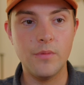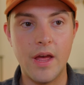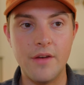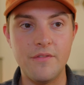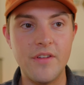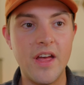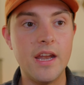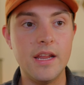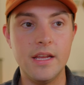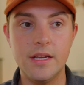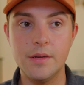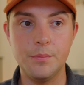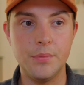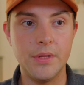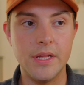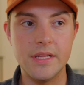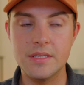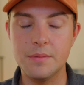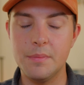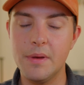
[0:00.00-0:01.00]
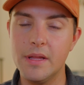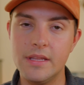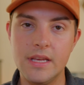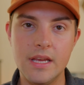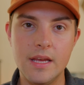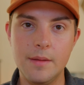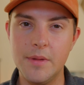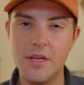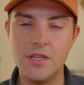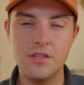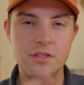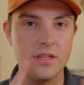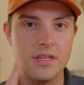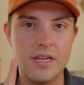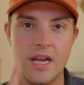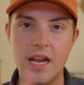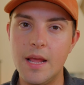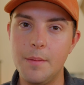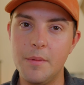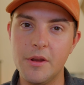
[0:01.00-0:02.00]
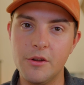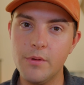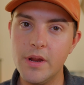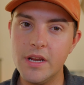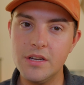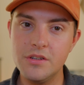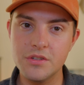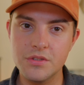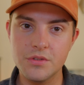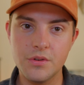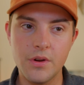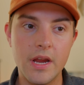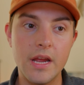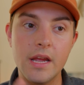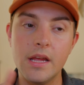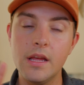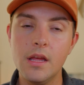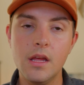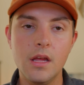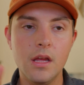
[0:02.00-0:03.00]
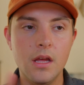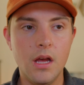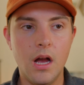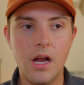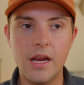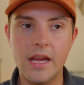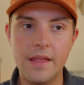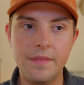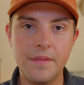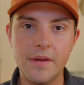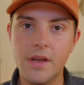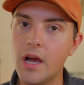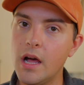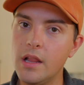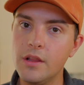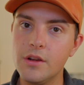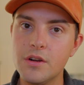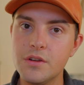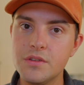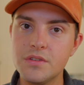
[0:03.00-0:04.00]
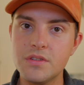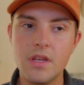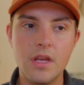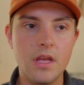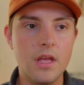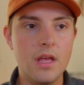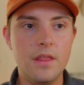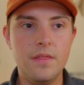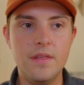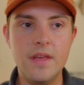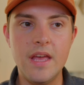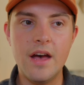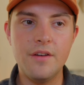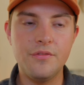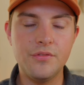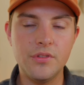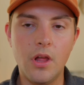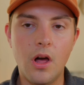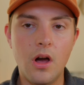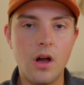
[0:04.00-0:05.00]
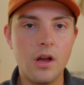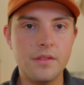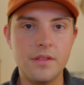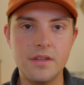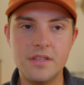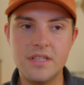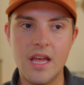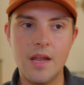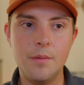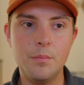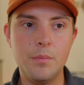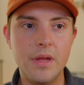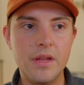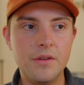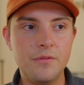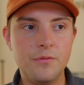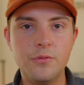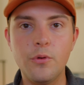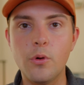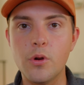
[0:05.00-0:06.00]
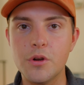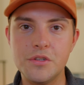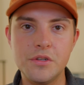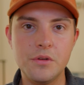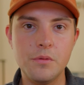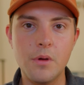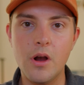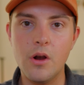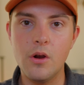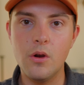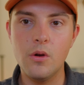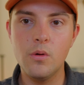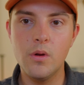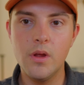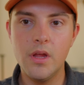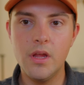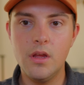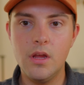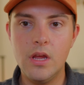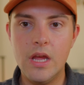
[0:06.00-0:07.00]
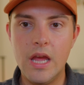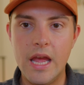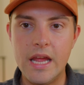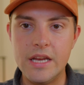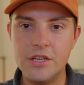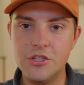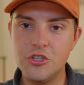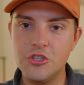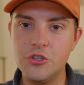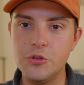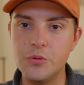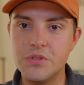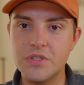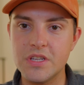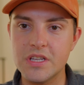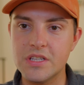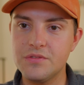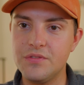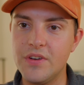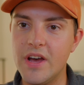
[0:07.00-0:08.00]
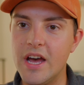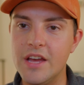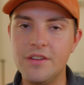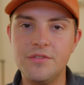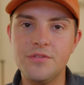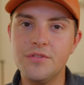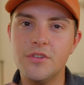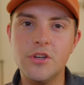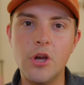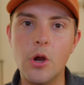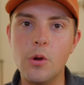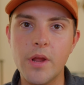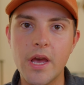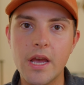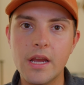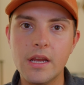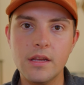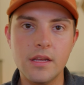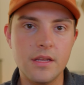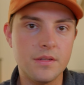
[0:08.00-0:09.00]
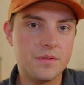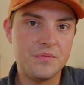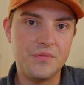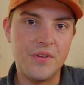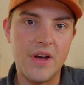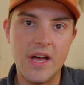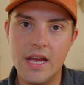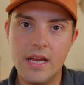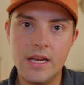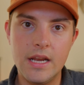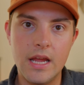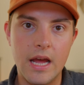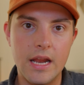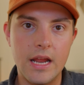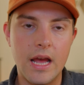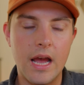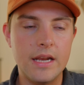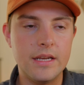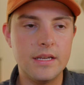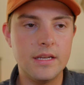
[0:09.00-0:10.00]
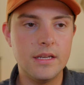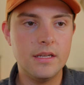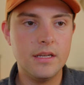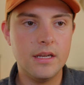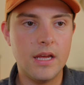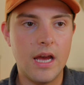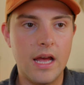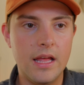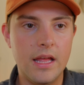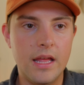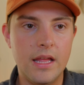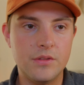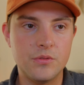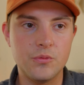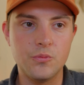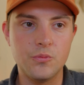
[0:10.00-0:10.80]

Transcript: have any complaints about the image. The dynamic range is great. Again, the colors, the f-log, the 10-bit 420 H.265 codec is fine. It's